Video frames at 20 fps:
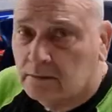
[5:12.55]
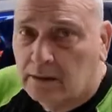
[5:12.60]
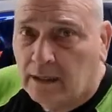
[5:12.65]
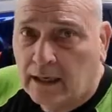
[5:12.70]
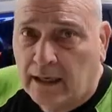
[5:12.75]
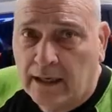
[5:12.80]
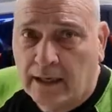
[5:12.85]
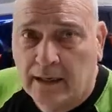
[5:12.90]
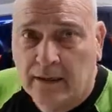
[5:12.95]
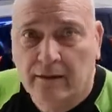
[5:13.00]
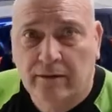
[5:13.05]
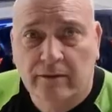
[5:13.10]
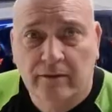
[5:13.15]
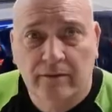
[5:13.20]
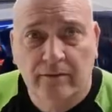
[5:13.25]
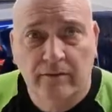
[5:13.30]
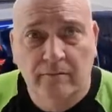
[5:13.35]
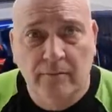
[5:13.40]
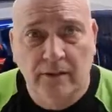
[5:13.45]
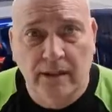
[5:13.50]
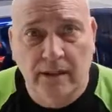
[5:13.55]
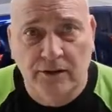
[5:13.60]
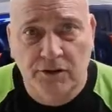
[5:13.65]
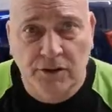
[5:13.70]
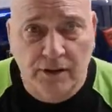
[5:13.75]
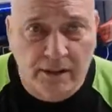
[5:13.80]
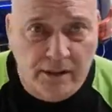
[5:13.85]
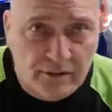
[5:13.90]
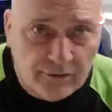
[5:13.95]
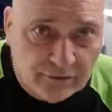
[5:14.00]
and as
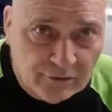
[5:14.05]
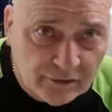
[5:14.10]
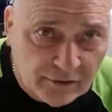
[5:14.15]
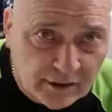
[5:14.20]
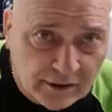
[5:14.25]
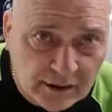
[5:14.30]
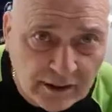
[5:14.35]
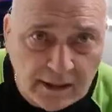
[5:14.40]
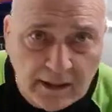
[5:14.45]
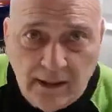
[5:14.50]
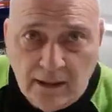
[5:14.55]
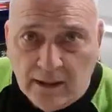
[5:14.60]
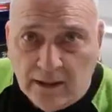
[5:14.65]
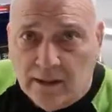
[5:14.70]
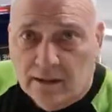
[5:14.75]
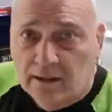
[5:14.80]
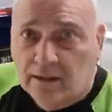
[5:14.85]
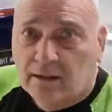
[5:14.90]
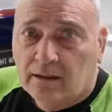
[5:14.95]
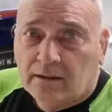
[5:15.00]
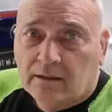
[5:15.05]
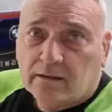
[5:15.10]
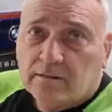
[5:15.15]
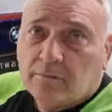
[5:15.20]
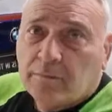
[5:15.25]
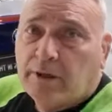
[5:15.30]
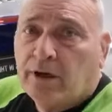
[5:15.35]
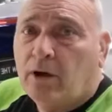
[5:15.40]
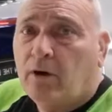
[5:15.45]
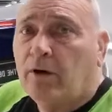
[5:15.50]
you can see
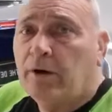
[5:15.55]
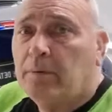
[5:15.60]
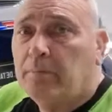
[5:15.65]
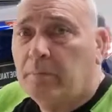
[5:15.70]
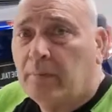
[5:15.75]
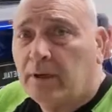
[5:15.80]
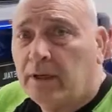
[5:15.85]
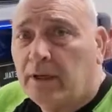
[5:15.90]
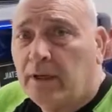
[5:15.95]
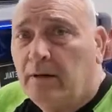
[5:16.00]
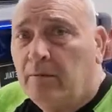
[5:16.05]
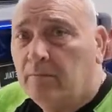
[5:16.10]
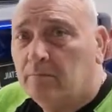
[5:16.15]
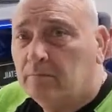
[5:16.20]
behind me,